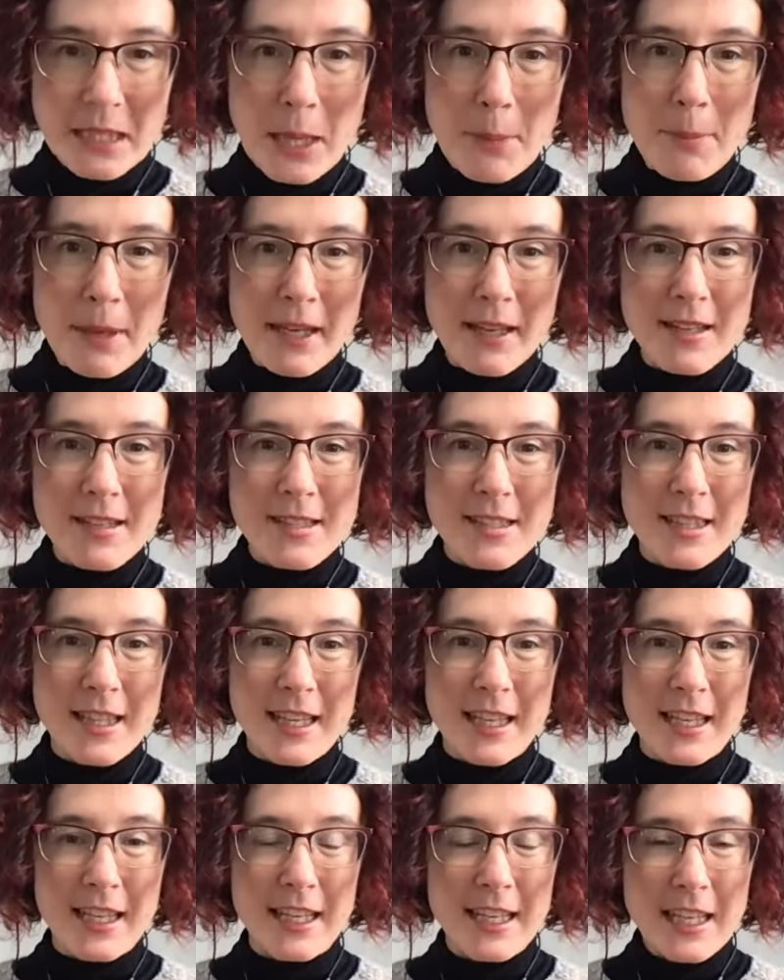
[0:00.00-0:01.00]
because
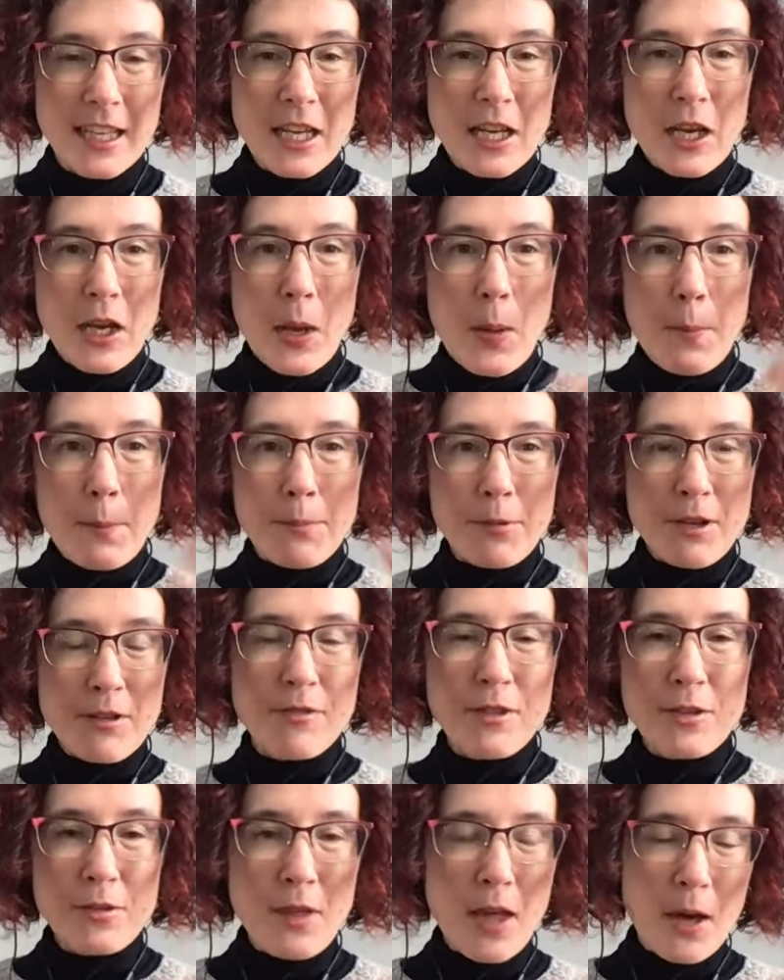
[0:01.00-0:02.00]
the
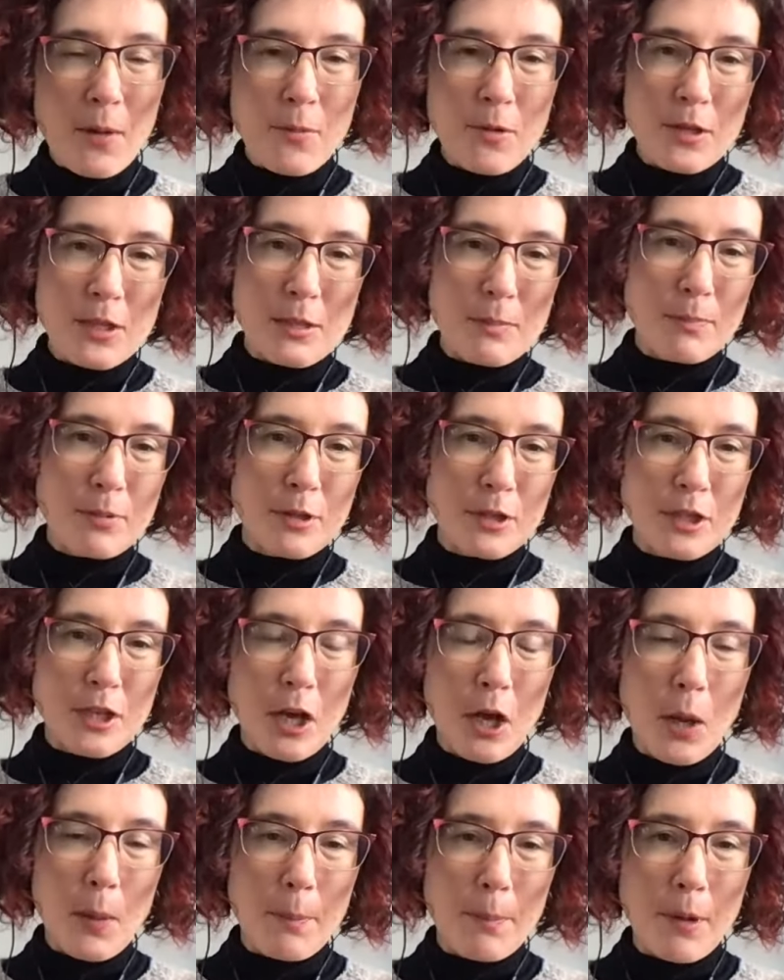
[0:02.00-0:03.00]
preview that was put
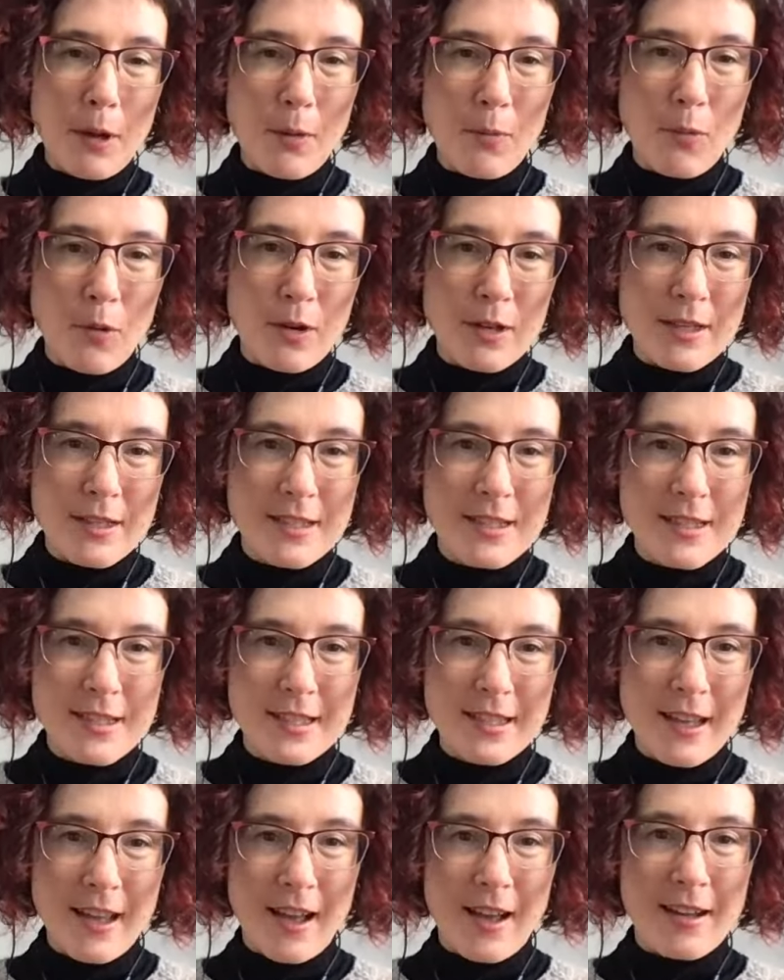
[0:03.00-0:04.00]
up was
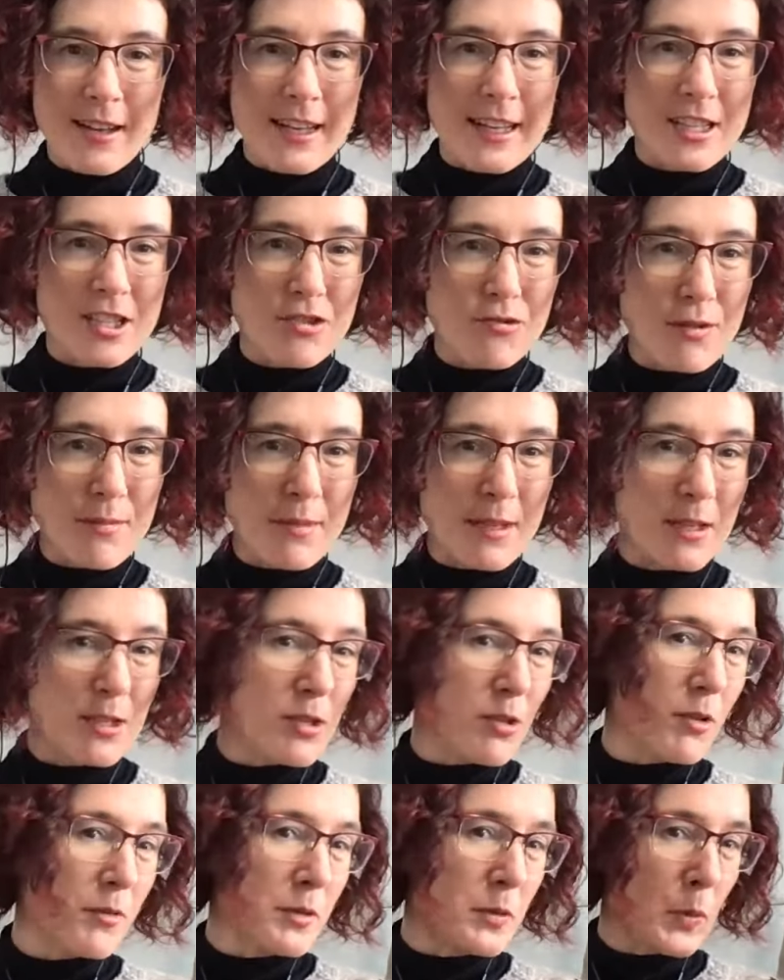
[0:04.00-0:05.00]
on a streaming
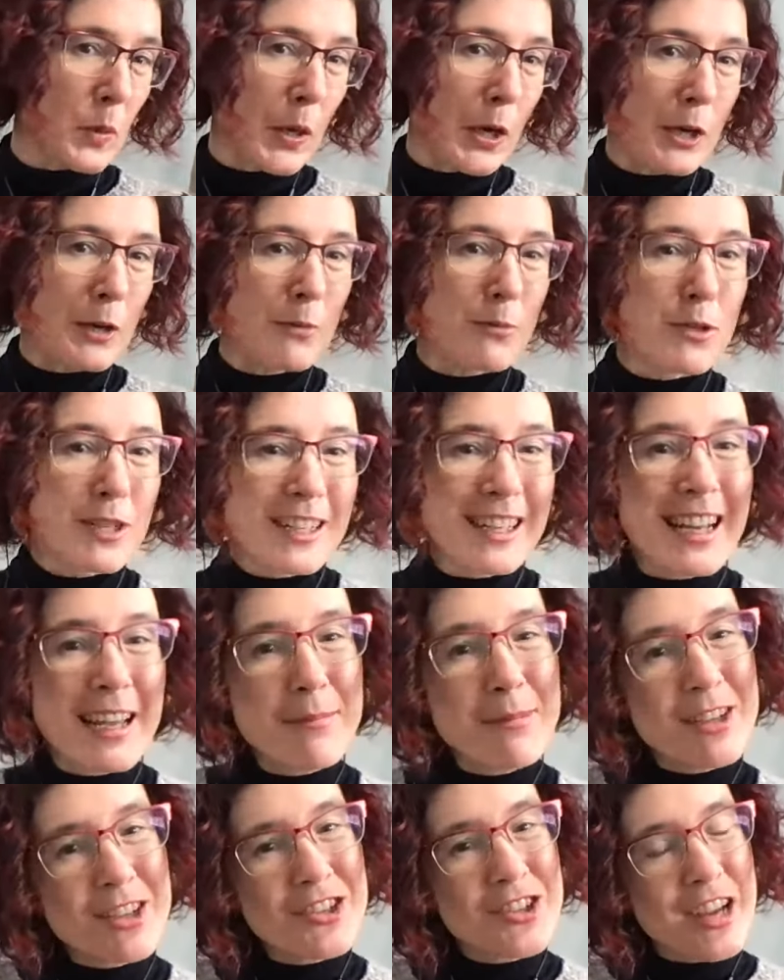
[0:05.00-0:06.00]
software and it wouldn't let
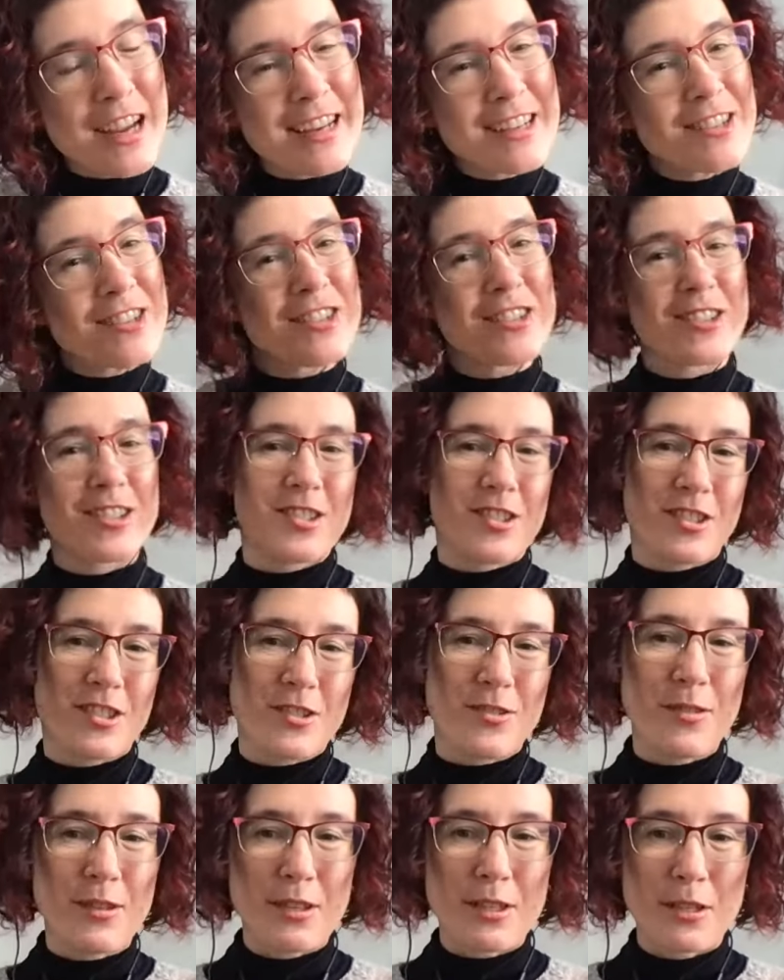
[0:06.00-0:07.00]
me change it to just
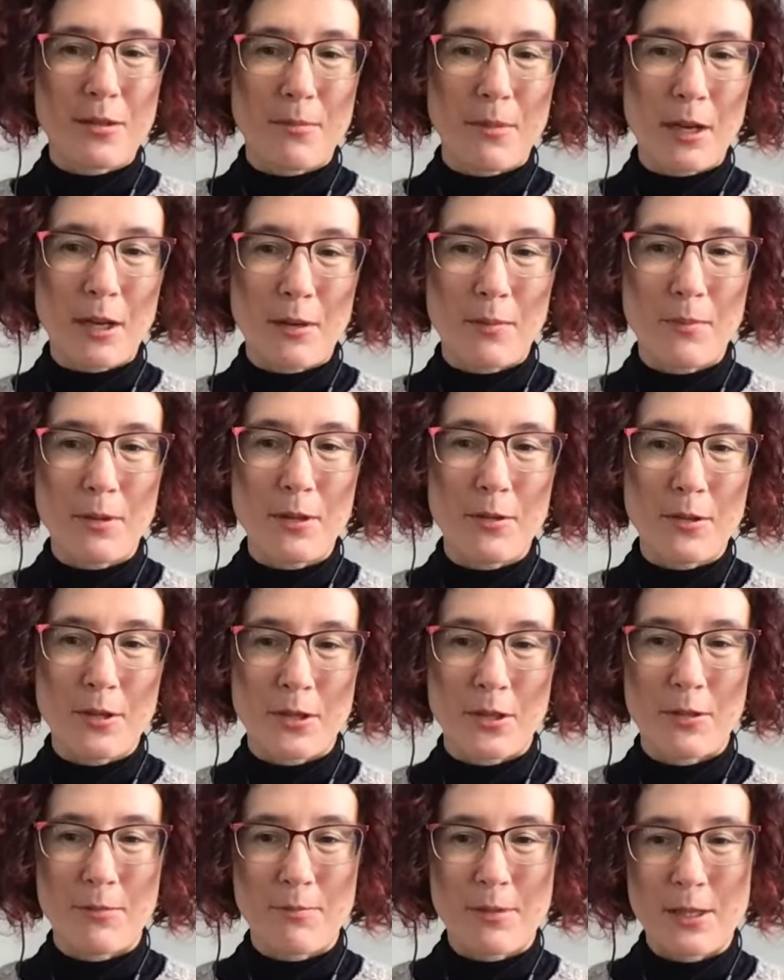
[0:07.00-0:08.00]
doing it on my
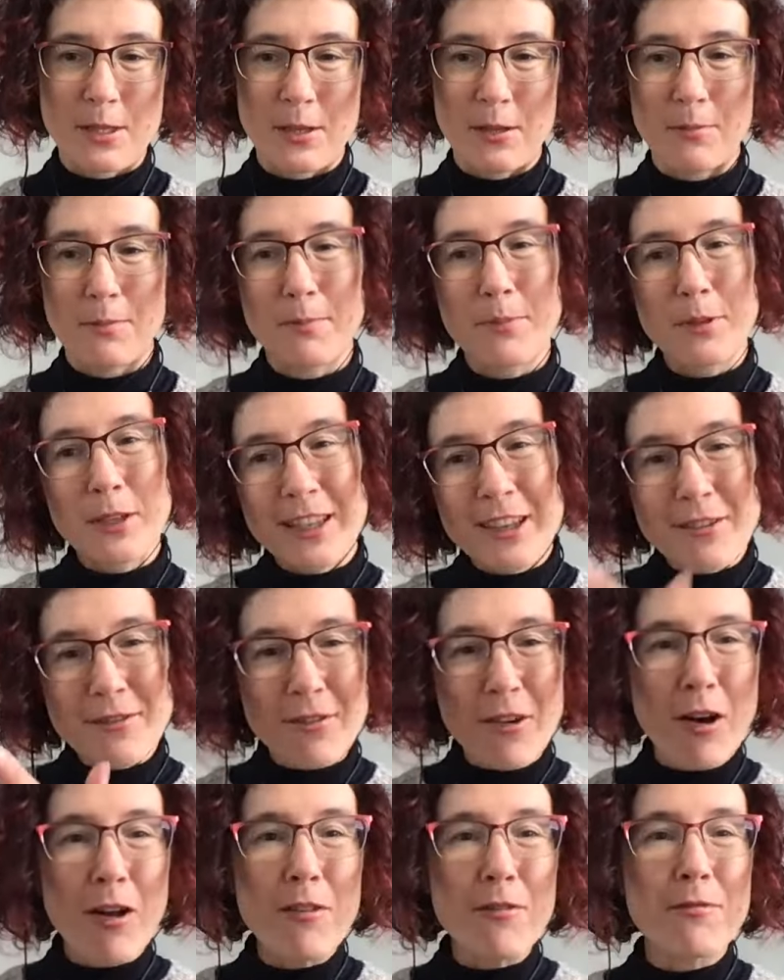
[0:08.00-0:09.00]
computer. So, but you've
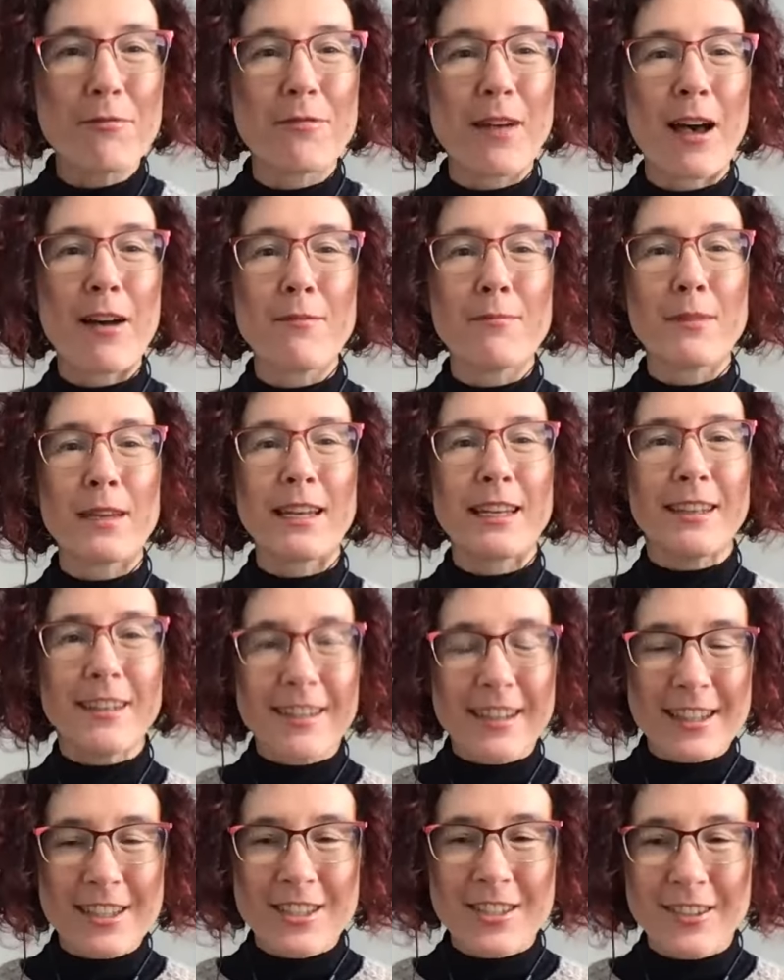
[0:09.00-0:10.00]
all found me.
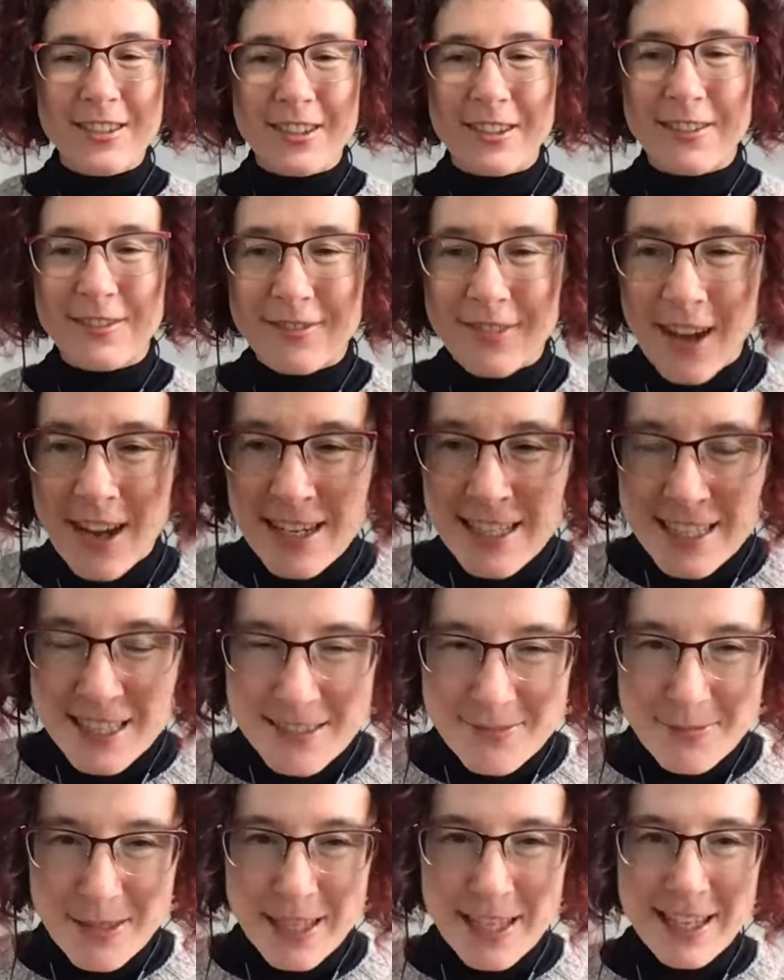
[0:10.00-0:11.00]
Look at you. You're
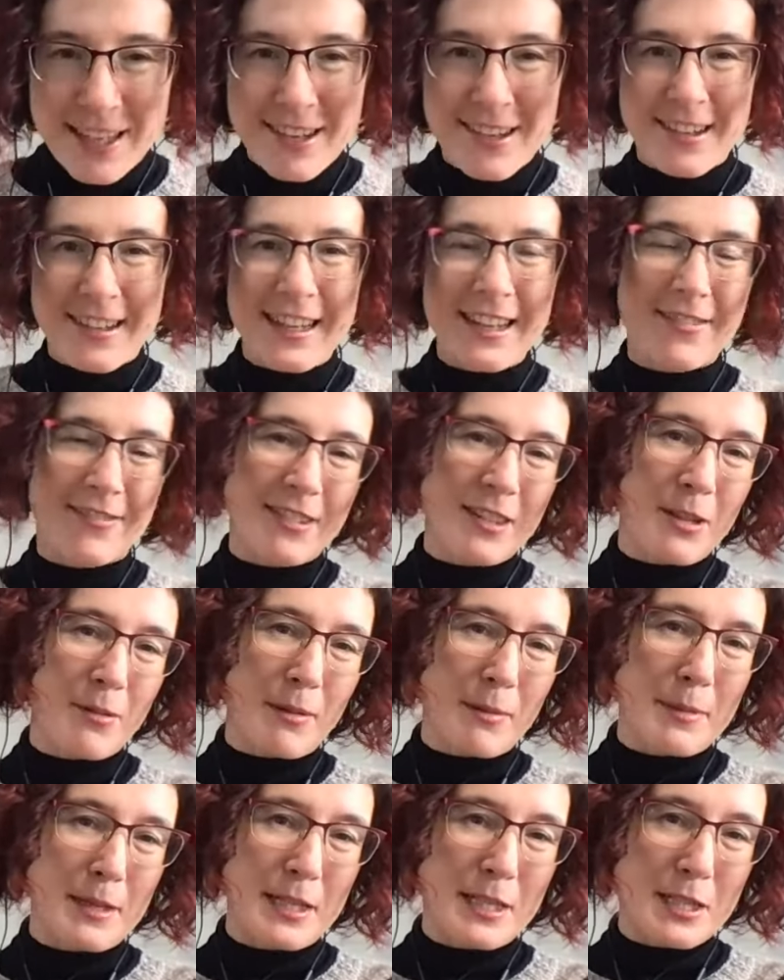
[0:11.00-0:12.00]
finding me here, even though
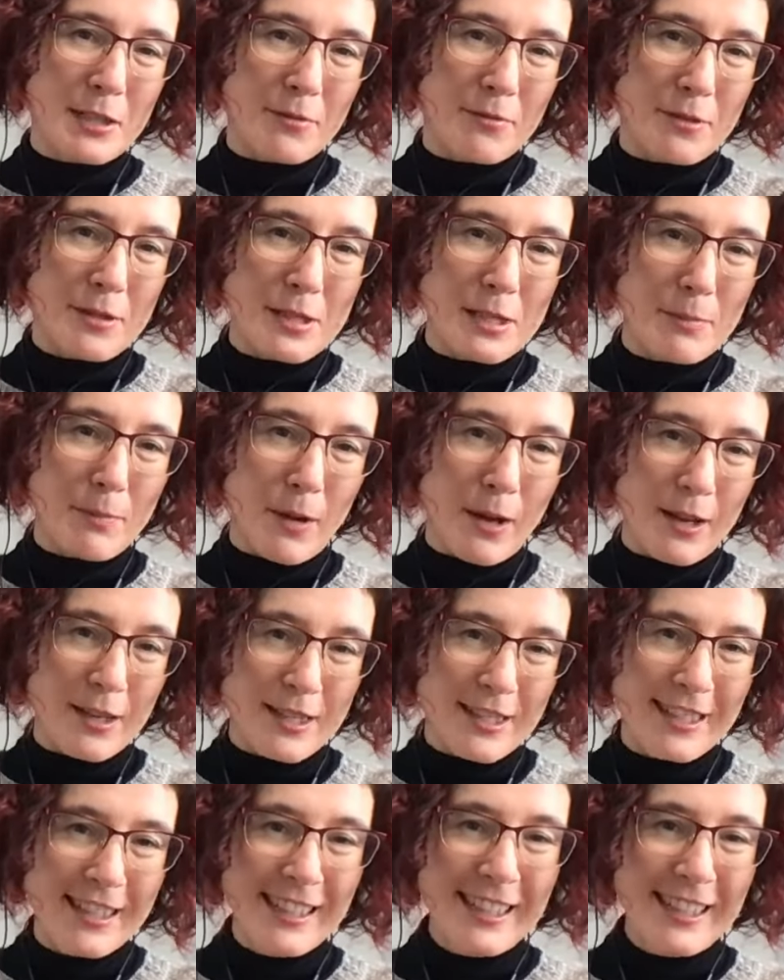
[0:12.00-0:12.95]
I'm in a different spot.